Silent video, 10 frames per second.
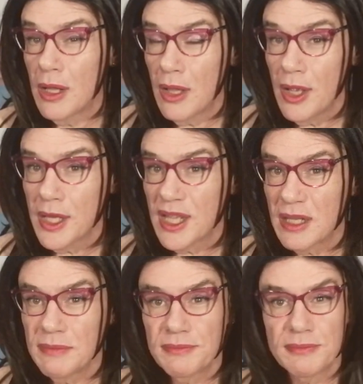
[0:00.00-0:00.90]
I like
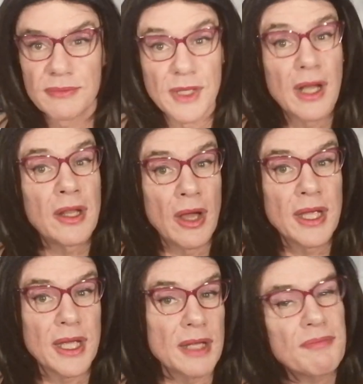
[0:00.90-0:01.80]
it.
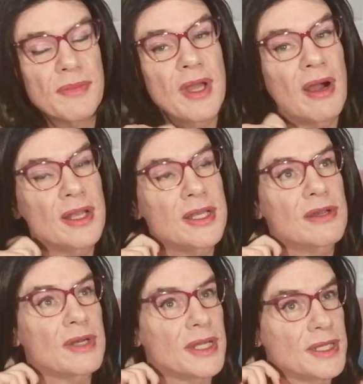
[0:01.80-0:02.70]
The
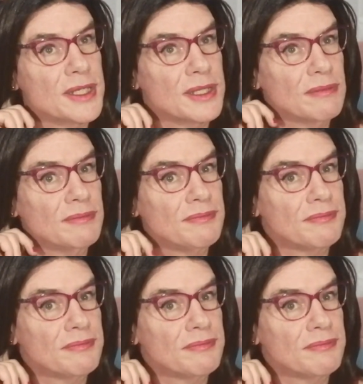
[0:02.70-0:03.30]
idea is